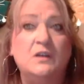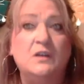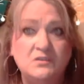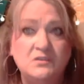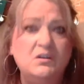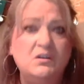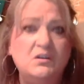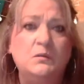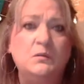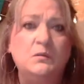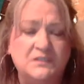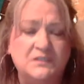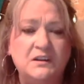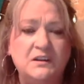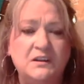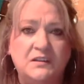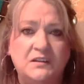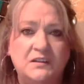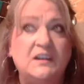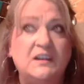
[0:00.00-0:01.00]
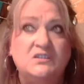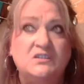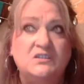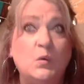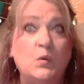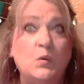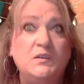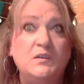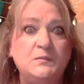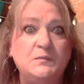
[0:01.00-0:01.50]
and you know it's going to, that it's
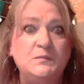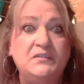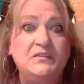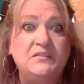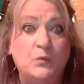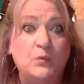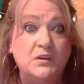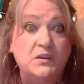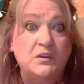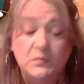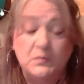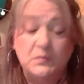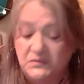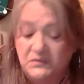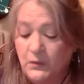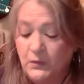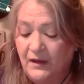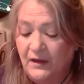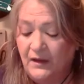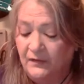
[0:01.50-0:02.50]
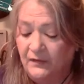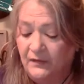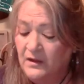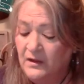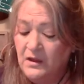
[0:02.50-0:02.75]
going to be for you as well.